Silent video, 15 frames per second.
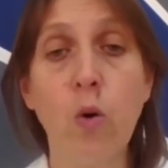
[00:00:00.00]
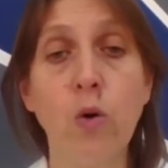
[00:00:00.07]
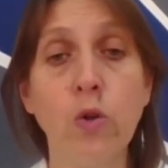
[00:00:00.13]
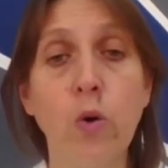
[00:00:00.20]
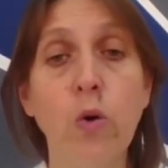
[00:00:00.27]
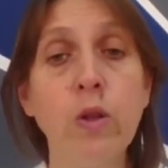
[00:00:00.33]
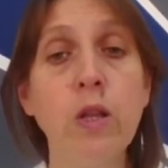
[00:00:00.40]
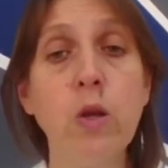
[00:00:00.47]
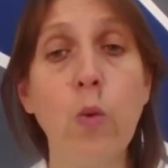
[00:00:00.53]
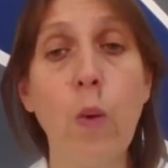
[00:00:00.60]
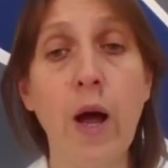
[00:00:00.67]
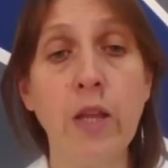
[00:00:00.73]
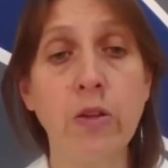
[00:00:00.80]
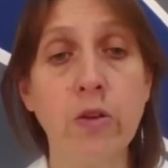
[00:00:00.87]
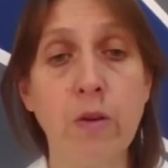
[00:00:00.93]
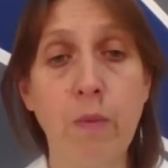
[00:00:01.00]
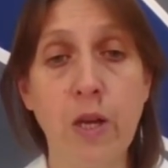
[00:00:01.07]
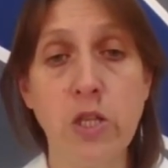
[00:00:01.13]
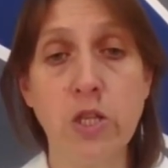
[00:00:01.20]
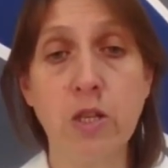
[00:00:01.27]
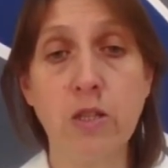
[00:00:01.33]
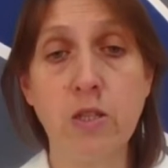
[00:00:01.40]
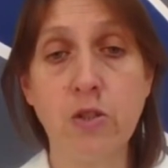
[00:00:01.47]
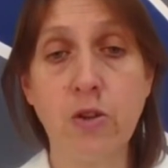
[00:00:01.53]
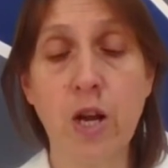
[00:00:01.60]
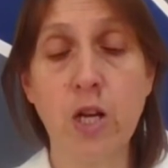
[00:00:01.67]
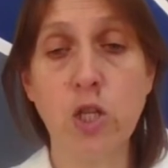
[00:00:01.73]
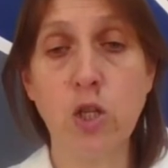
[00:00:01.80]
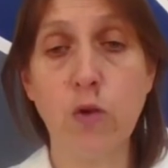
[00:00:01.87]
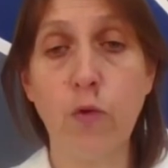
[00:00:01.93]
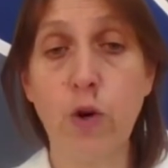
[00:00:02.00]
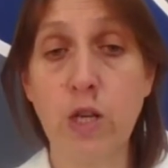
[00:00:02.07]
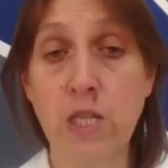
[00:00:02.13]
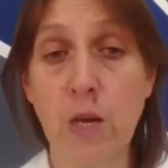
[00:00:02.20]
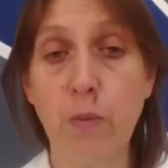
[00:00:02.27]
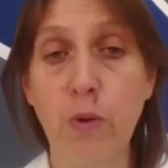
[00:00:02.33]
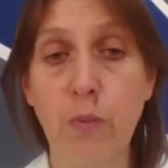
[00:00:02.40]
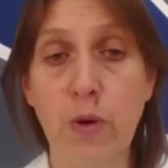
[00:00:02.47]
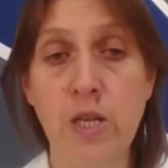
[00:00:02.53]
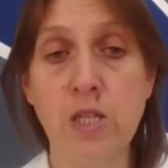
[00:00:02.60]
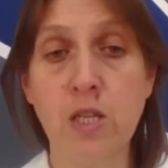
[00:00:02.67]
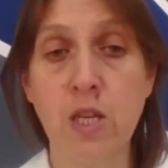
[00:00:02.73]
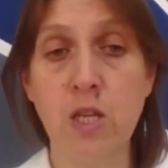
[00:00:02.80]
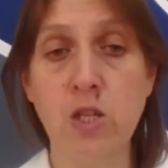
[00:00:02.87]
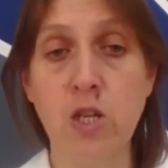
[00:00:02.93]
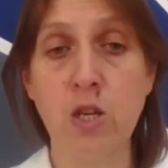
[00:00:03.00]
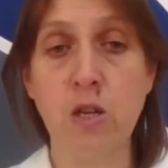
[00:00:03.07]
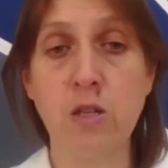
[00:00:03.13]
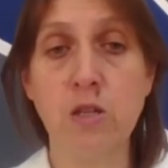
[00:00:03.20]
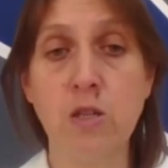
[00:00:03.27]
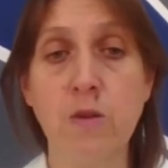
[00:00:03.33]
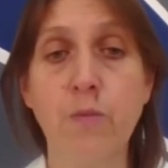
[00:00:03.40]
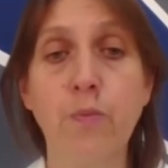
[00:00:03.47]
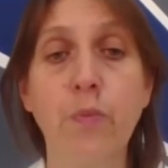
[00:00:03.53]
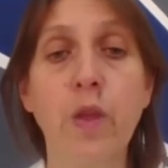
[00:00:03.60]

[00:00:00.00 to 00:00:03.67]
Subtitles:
on only one grammatical structure, for example, present continuous.